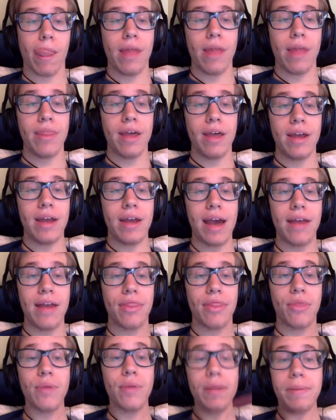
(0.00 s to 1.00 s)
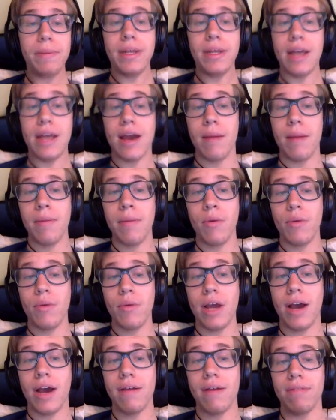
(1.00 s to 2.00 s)
And then at 3 p.m.,
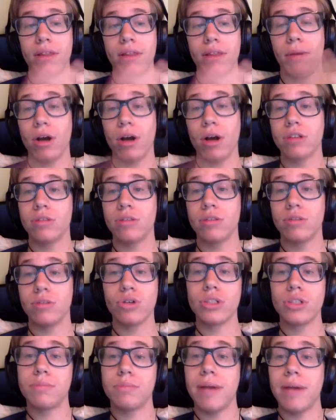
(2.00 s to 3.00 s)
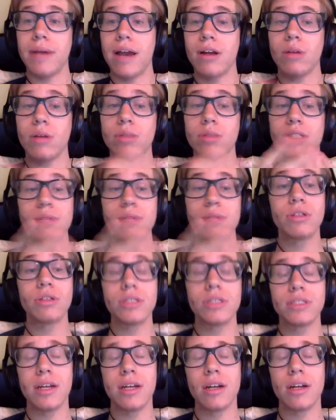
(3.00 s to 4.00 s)
we have the Parks and Resort panel, which I'm
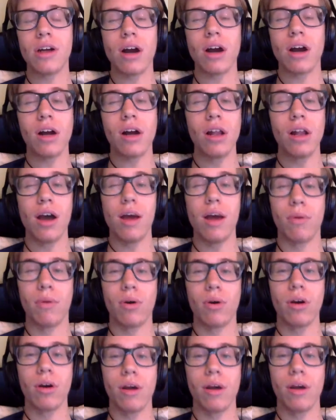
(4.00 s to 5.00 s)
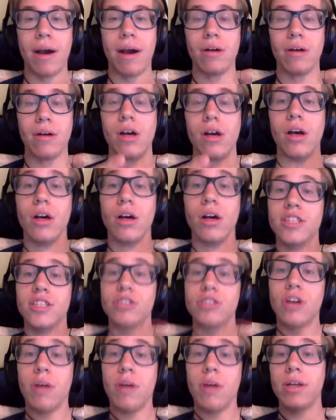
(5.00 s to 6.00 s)
sure we're going to talk a lot more about
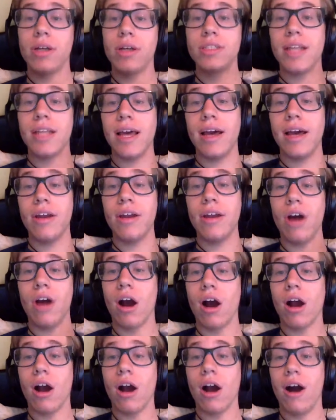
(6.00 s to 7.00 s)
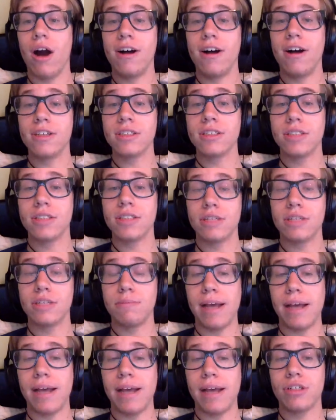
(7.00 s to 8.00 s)
Star Wars Land, Hong Kong's
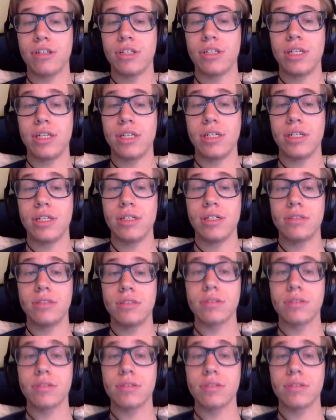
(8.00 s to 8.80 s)
expansion,